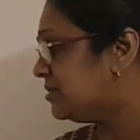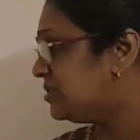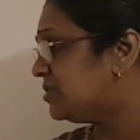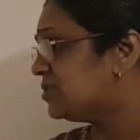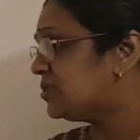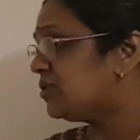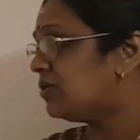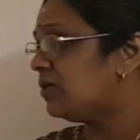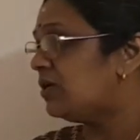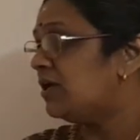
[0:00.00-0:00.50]

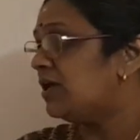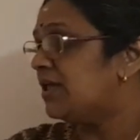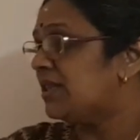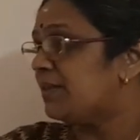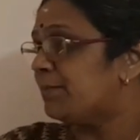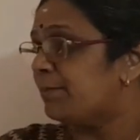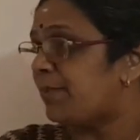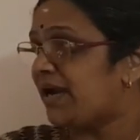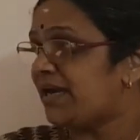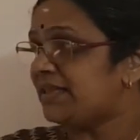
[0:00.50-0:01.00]
So
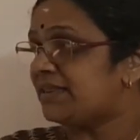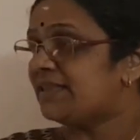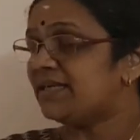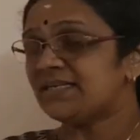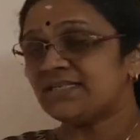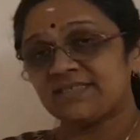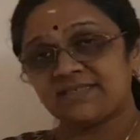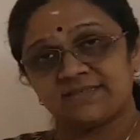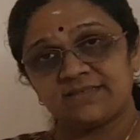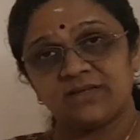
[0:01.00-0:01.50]
by
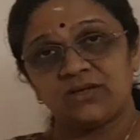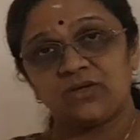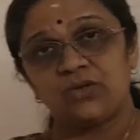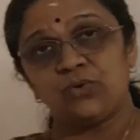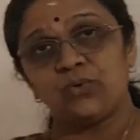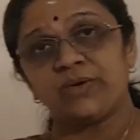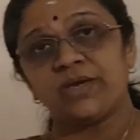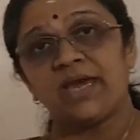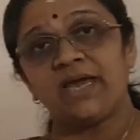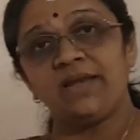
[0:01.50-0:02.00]
this
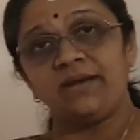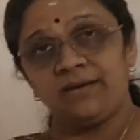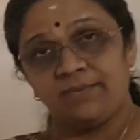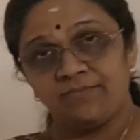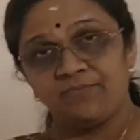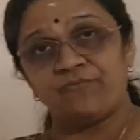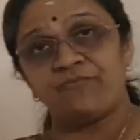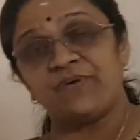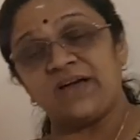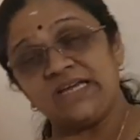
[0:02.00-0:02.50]
you
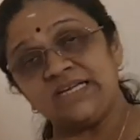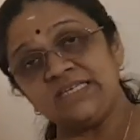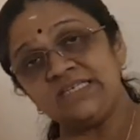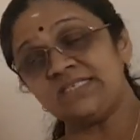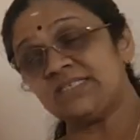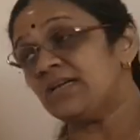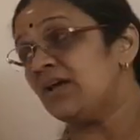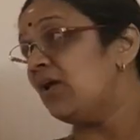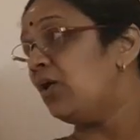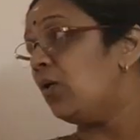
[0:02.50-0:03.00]
can
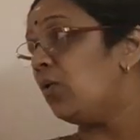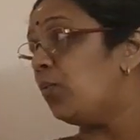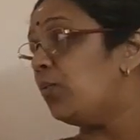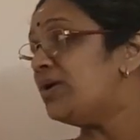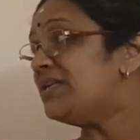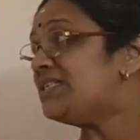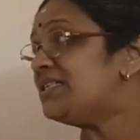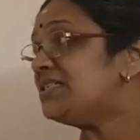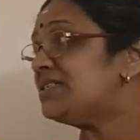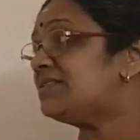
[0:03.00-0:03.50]
find
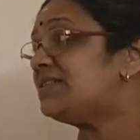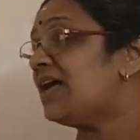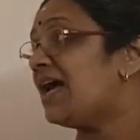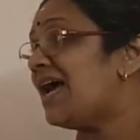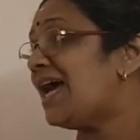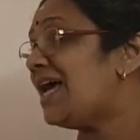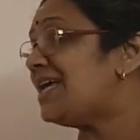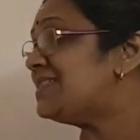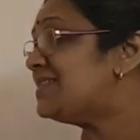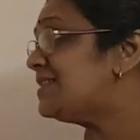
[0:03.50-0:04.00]
which is the
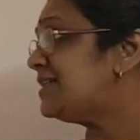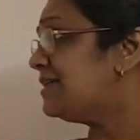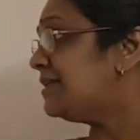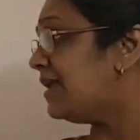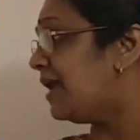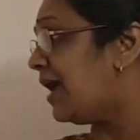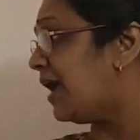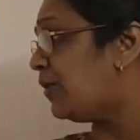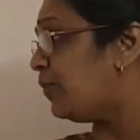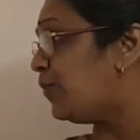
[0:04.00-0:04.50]

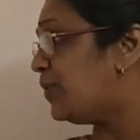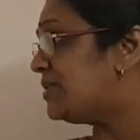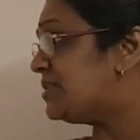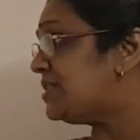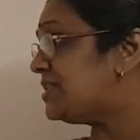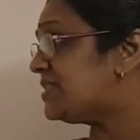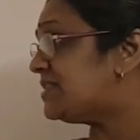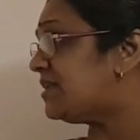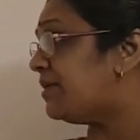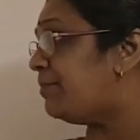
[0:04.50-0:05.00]
acid and which
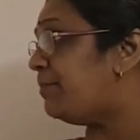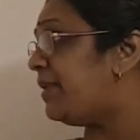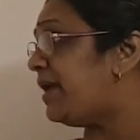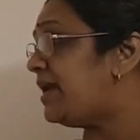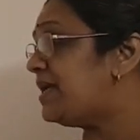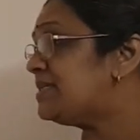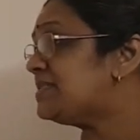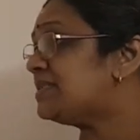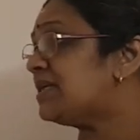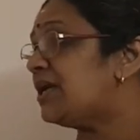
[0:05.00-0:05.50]
is the
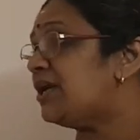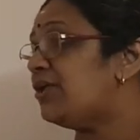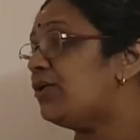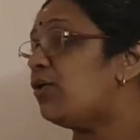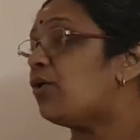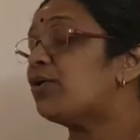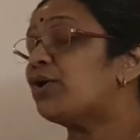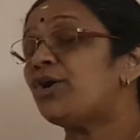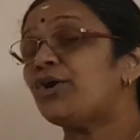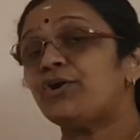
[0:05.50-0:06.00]
base in
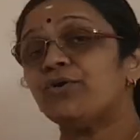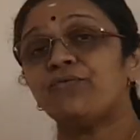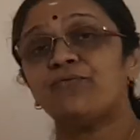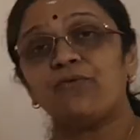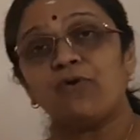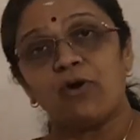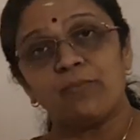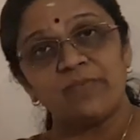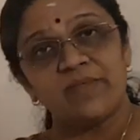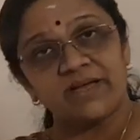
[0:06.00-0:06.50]
order to
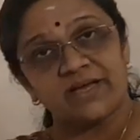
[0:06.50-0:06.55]
form the